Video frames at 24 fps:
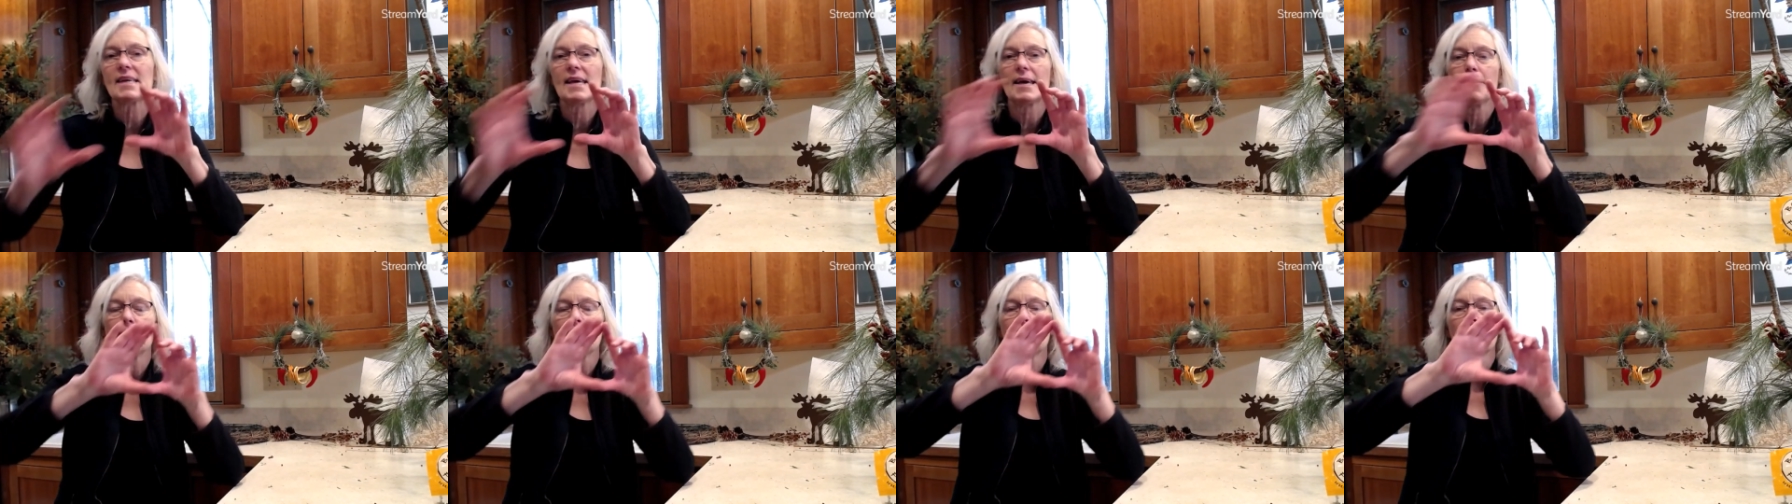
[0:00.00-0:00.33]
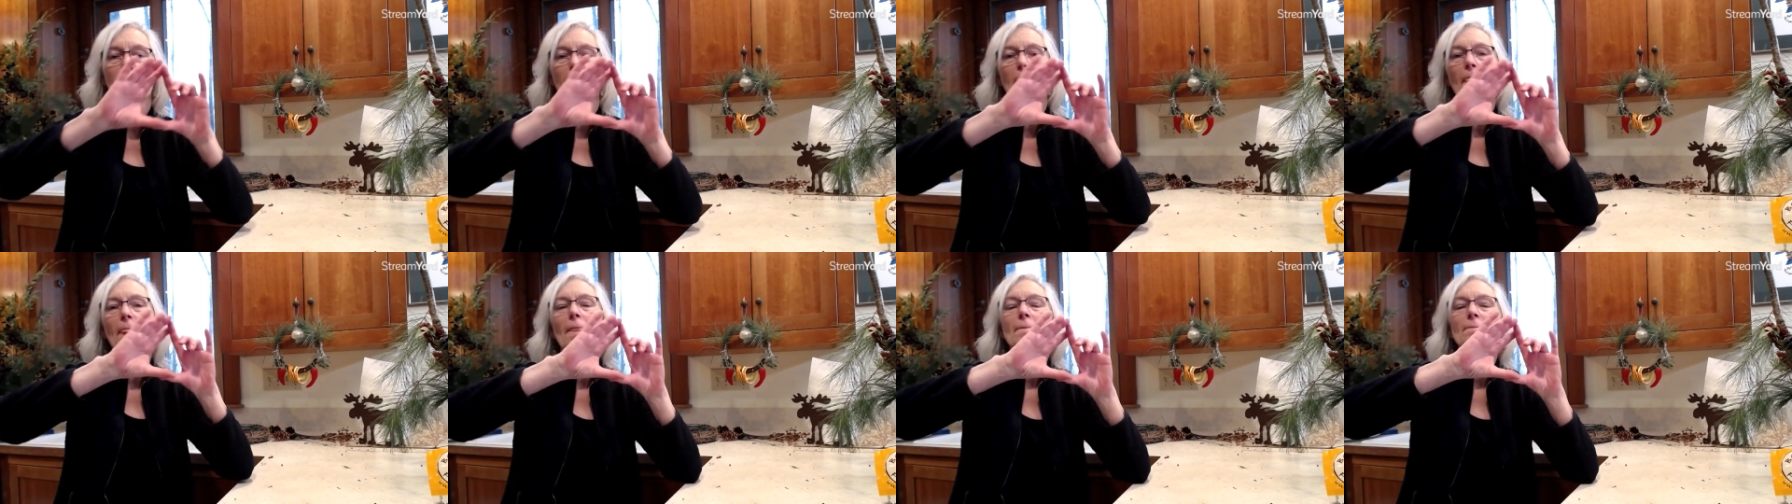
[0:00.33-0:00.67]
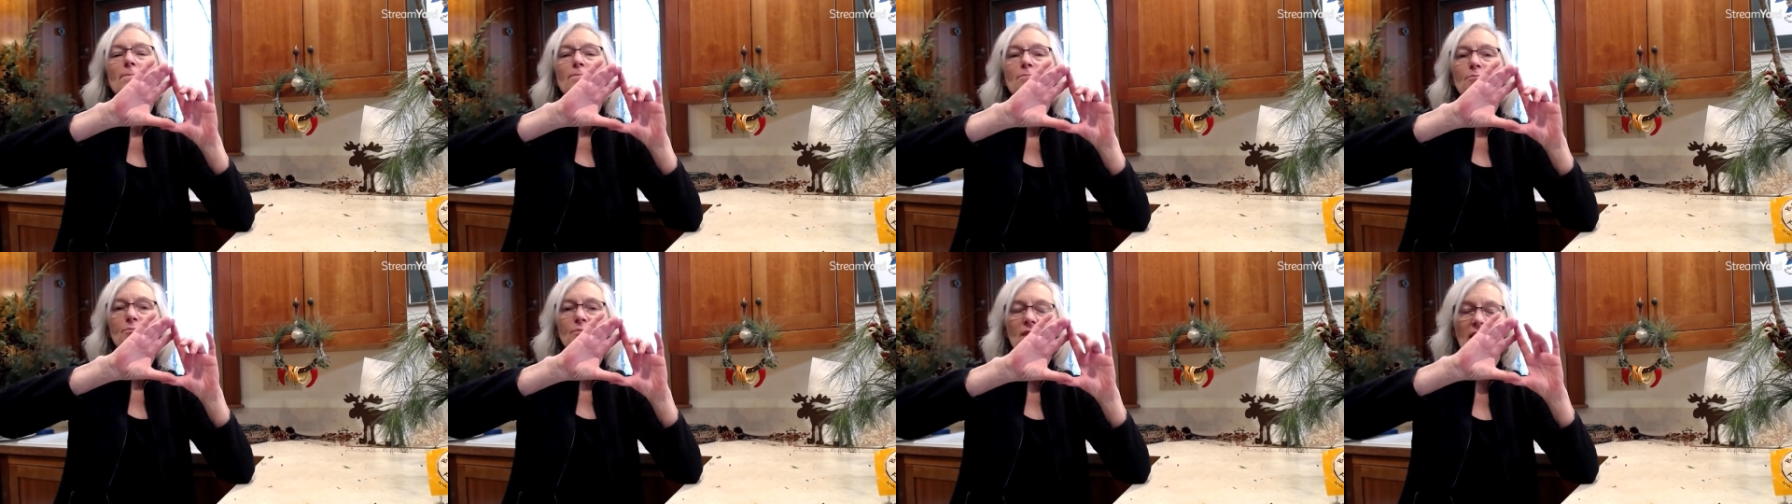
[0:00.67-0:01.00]
get
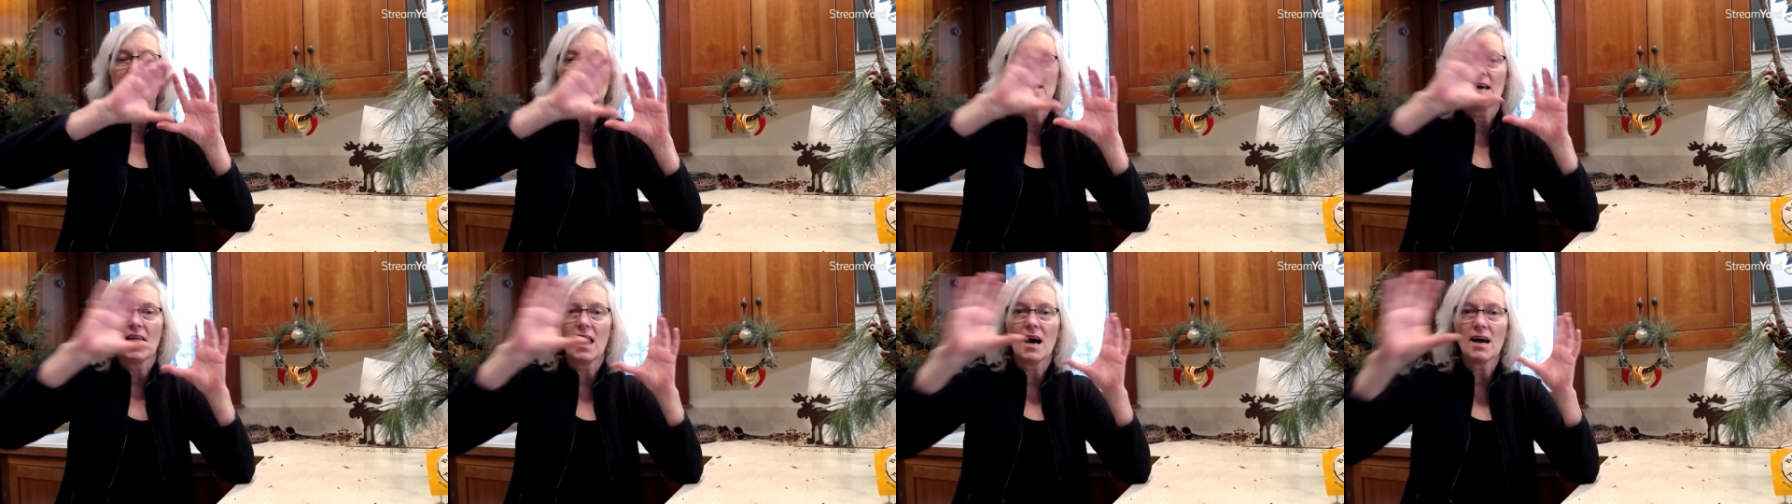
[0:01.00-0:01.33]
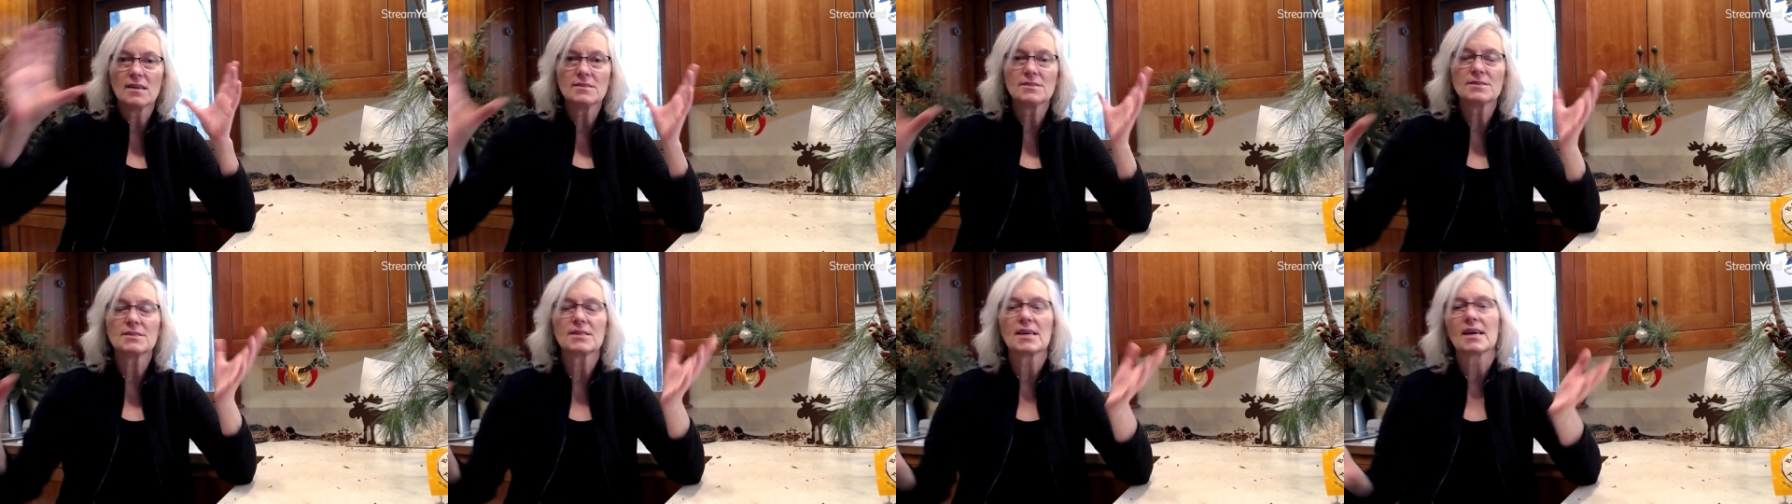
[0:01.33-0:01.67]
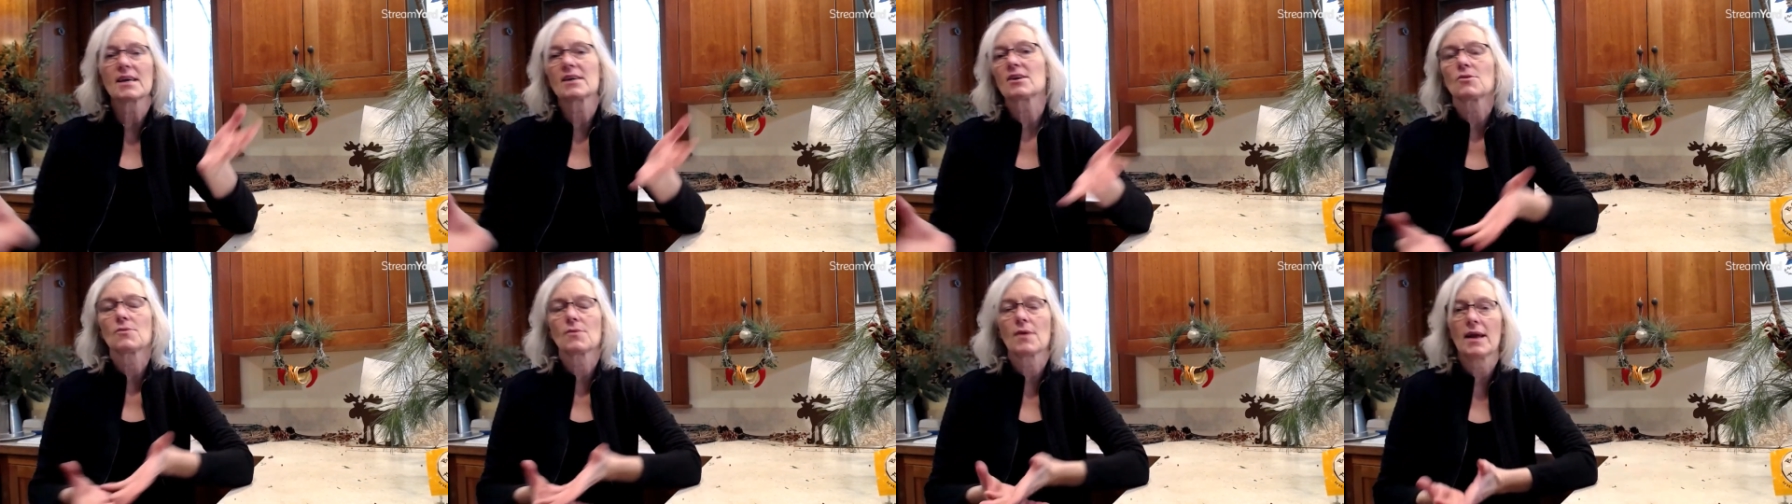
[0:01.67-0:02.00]
an
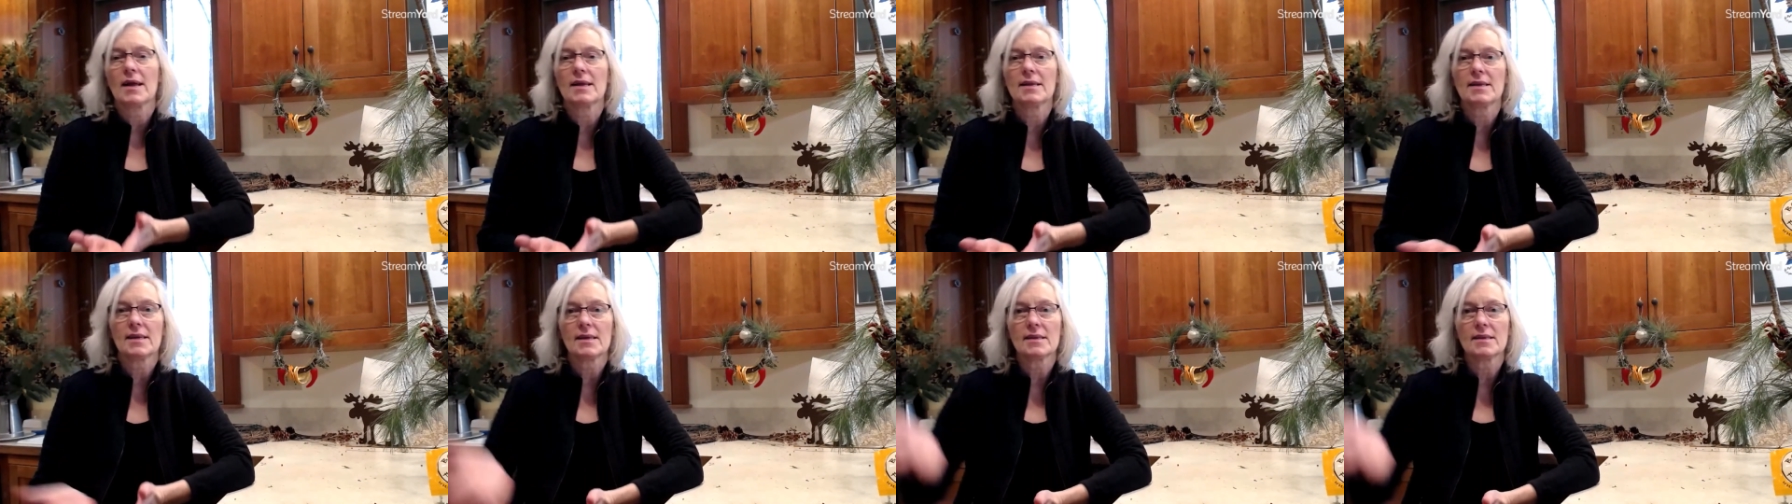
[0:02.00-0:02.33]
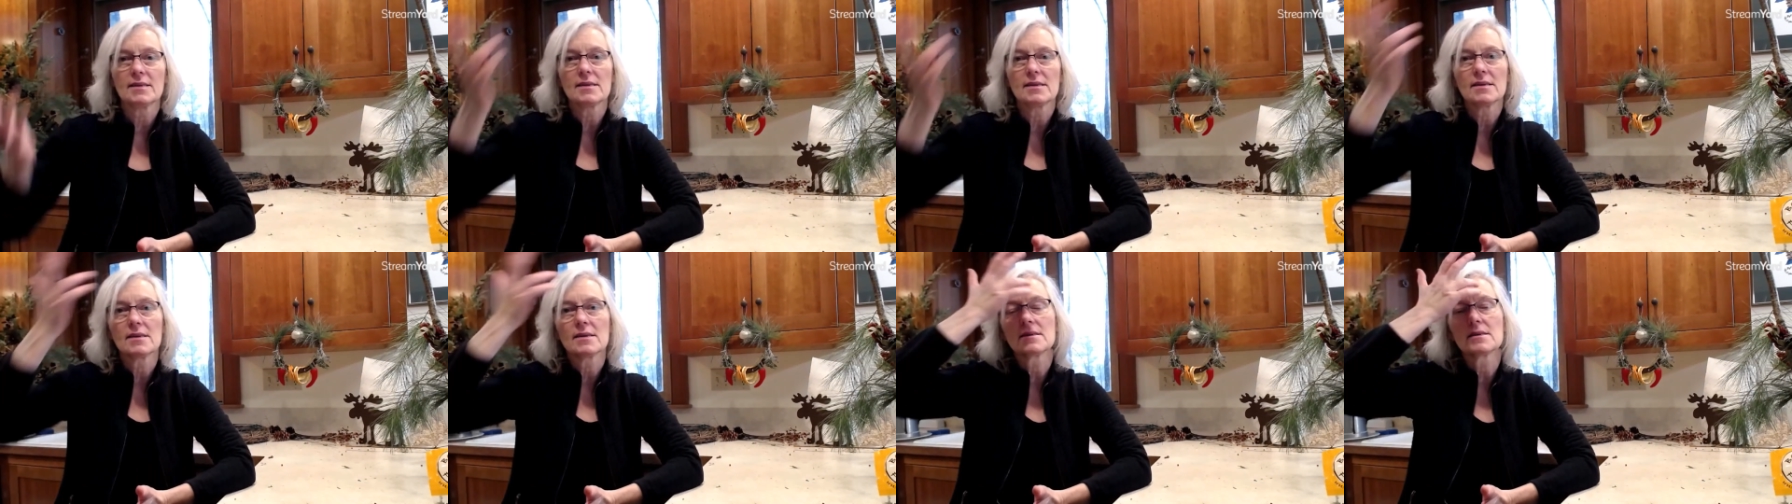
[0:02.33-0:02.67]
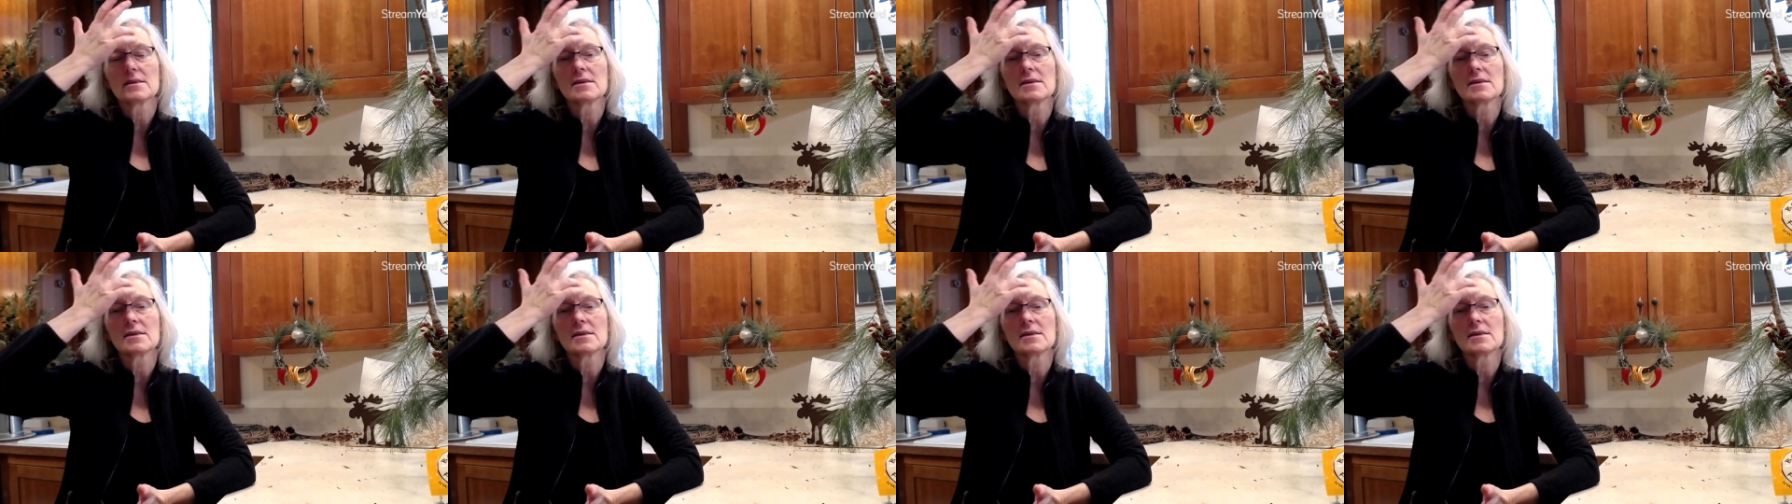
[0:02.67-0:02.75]
undecorated,